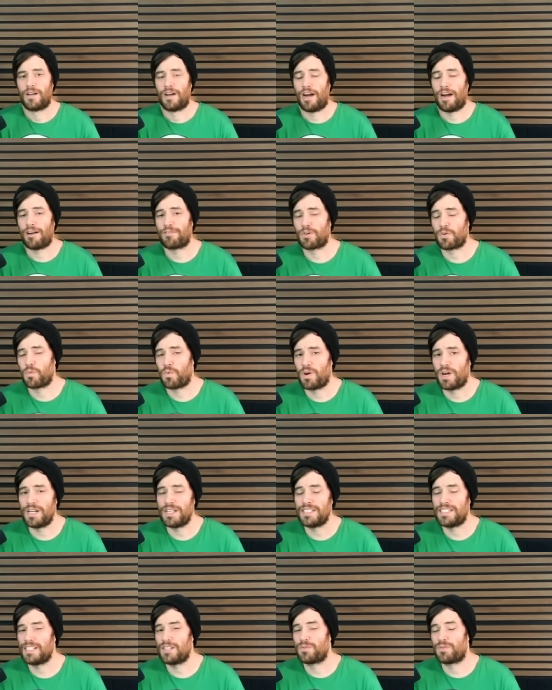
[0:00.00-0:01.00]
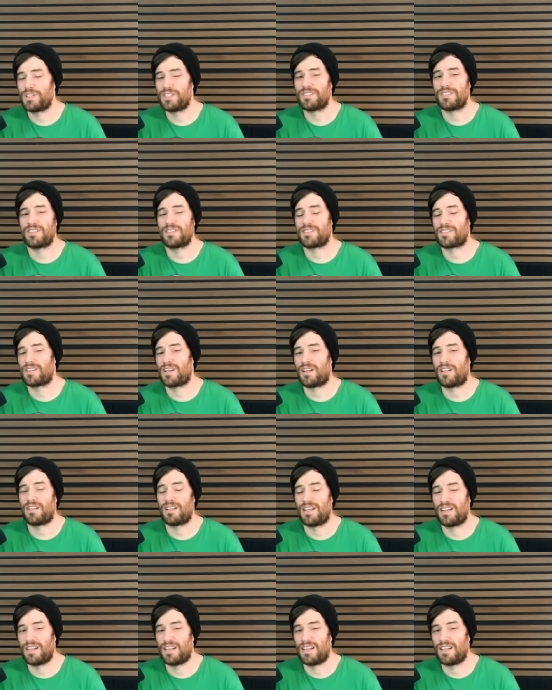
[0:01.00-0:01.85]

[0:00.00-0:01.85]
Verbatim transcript: However, one did recently sell